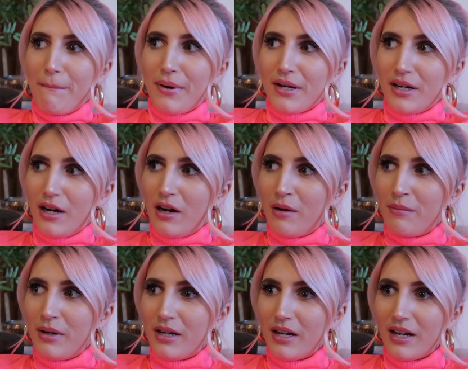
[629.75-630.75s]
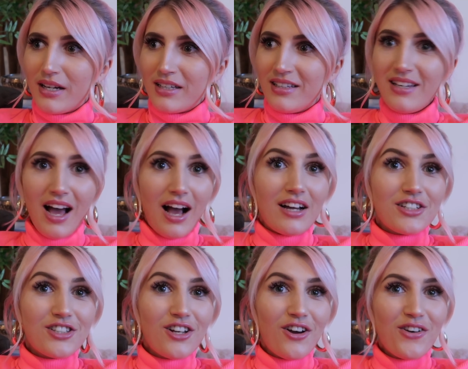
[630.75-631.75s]
But yeah,
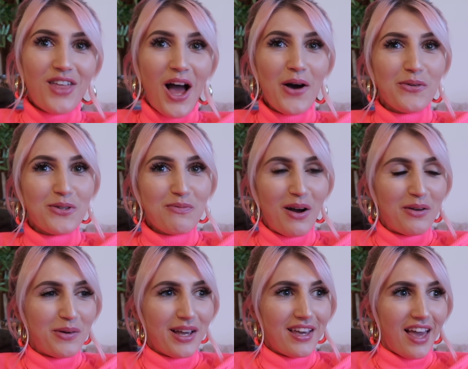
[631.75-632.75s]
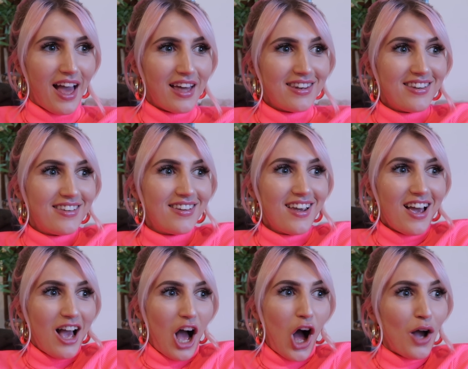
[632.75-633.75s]
so that was my weekend.
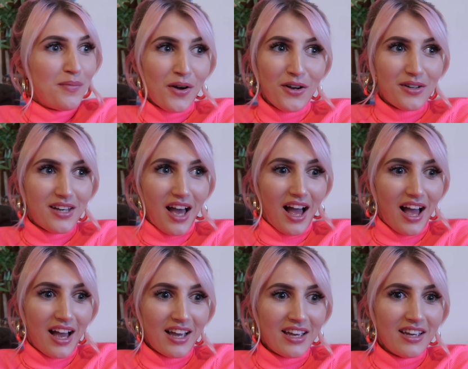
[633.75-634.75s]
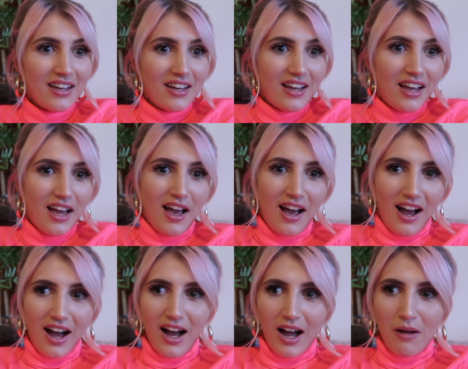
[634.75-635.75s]
I'm okay.
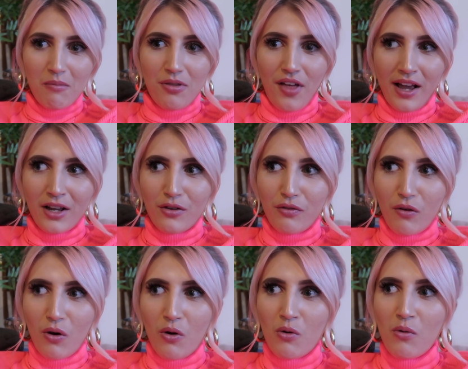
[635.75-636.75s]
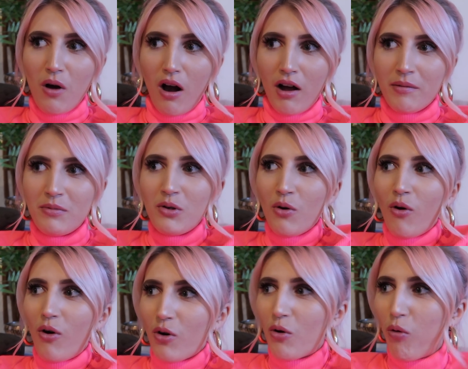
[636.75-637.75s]
I'm thankful. I'm
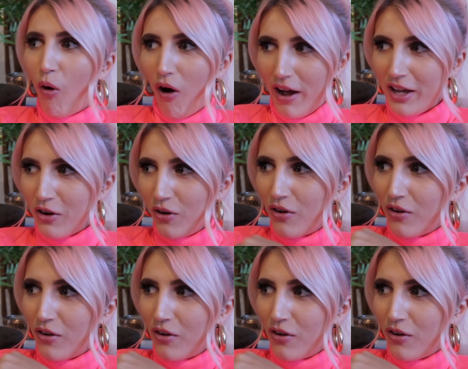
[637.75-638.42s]
not quite,